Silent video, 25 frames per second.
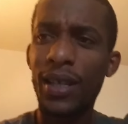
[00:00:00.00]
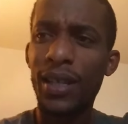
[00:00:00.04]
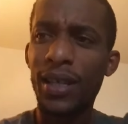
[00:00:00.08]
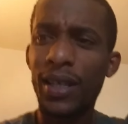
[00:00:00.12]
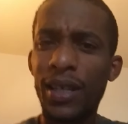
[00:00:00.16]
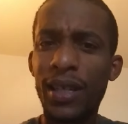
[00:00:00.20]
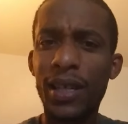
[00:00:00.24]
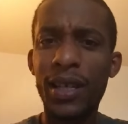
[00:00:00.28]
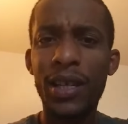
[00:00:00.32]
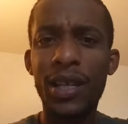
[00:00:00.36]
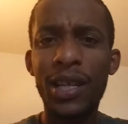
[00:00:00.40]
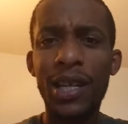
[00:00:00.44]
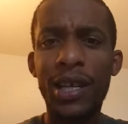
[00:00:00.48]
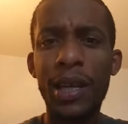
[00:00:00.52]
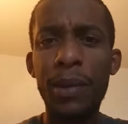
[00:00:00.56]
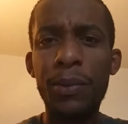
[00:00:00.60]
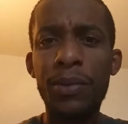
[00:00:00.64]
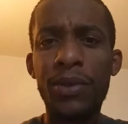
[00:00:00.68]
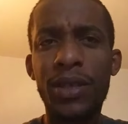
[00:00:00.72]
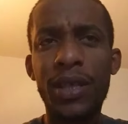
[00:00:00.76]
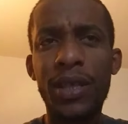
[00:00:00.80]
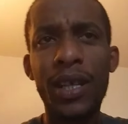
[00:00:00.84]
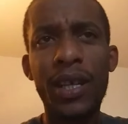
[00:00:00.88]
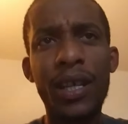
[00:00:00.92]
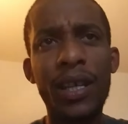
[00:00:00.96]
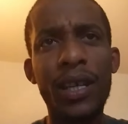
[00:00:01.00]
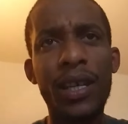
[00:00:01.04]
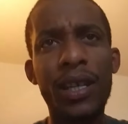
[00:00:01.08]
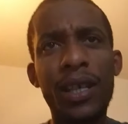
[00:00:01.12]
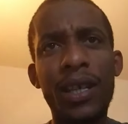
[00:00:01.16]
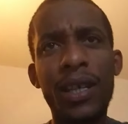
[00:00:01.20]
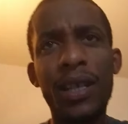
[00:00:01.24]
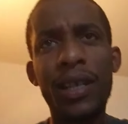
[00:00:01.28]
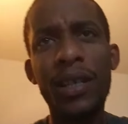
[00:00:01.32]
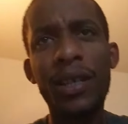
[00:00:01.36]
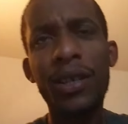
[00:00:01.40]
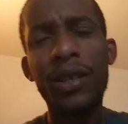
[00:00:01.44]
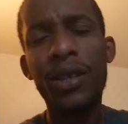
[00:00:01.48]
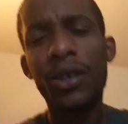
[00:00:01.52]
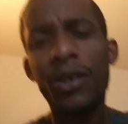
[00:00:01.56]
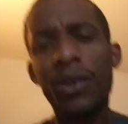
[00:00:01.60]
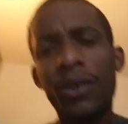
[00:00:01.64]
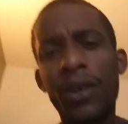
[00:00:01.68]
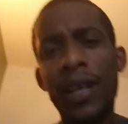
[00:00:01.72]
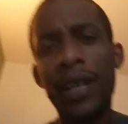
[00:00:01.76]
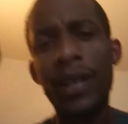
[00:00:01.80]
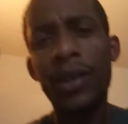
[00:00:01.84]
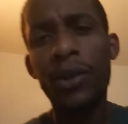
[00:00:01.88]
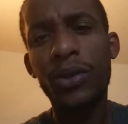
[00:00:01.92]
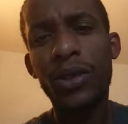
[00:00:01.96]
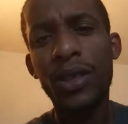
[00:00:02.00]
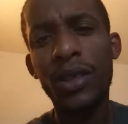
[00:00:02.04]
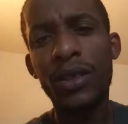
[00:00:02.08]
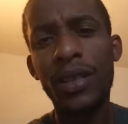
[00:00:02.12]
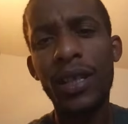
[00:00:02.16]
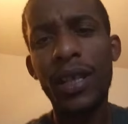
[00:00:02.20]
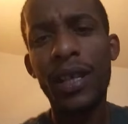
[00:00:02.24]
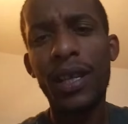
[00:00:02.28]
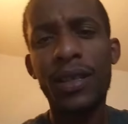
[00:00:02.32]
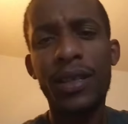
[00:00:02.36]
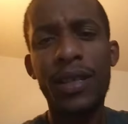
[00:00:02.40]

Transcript: You know, he was saying, you know, ain't no such thing as